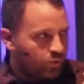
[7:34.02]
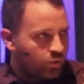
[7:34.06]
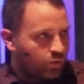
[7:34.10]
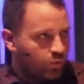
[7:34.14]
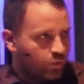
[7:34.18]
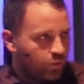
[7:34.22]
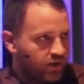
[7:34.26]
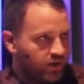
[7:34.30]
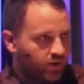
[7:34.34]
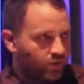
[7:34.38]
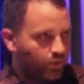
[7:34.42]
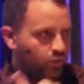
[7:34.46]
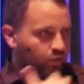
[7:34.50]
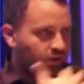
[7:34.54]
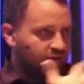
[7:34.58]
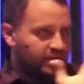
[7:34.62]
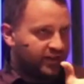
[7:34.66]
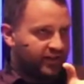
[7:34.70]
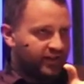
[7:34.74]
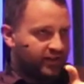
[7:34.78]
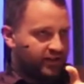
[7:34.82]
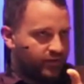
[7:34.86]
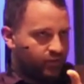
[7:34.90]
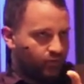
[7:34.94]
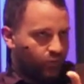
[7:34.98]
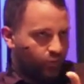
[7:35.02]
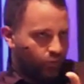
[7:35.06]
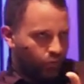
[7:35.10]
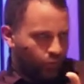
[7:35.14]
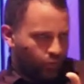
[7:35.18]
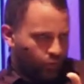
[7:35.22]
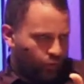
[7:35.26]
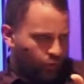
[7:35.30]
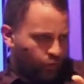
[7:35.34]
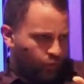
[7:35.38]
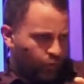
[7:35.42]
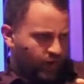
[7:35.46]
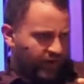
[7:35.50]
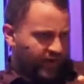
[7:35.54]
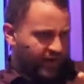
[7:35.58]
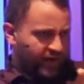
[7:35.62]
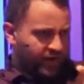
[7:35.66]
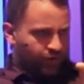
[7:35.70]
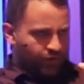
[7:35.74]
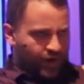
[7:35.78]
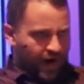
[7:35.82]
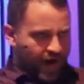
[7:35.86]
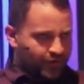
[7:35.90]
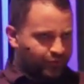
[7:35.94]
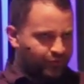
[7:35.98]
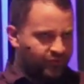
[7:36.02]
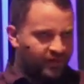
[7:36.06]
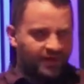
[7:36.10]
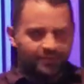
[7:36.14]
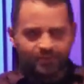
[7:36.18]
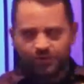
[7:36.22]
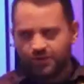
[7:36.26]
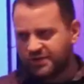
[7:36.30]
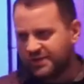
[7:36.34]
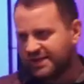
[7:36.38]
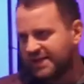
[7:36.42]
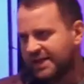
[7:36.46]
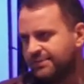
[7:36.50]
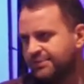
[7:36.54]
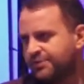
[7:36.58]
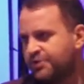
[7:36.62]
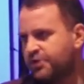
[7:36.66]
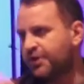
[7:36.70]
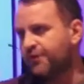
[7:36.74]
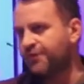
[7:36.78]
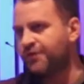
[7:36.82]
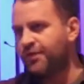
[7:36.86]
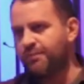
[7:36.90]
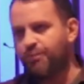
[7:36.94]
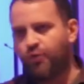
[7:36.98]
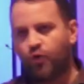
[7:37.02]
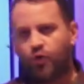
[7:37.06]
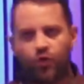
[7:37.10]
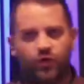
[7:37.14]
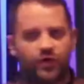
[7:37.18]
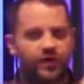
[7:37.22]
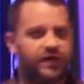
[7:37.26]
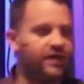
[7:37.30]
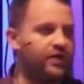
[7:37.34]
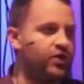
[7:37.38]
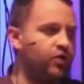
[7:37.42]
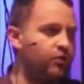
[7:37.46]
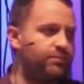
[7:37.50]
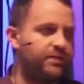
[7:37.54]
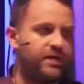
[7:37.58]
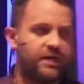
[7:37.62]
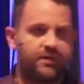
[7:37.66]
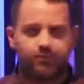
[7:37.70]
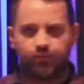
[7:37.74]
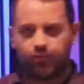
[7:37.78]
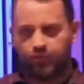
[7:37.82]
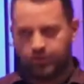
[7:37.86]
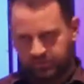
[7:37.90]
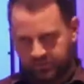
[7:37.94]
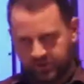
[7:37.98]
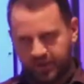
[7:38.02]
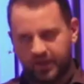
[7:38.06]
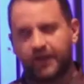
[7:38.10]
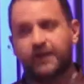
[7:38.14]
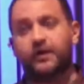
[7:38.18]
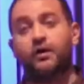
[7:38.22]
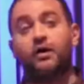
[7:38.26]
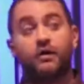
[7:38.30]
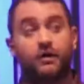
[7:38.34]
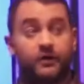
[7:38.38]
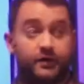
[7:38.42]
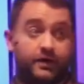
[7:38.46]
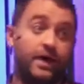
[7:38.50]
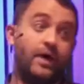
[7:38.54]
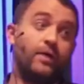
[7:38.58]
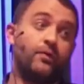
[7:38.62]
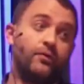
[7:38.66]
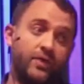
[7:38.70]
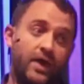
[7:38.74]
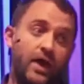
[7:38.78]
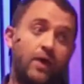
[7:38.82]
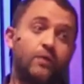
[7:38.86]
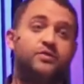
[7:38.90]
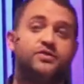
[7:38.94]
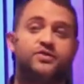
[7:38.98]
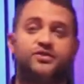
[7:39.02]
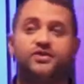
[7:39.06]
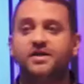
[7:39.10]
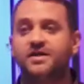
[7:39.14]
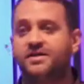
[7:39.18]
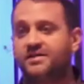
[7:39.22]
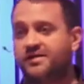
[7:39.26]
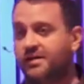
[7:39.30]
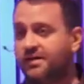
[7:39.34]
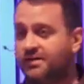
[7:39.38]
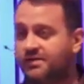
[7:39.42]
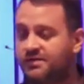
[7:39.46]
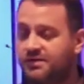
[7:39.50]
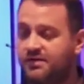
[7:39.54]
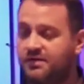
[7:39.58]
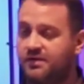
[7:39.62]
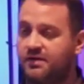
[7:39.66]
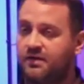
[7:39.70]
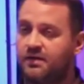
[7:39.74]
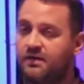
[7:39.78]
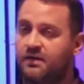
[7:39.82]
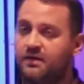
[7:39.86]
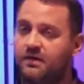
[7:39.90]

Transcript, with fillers: would, would, would, would interact with him. You'd see him serve the poor and heal people and be like, all right, that, that one's Jesus.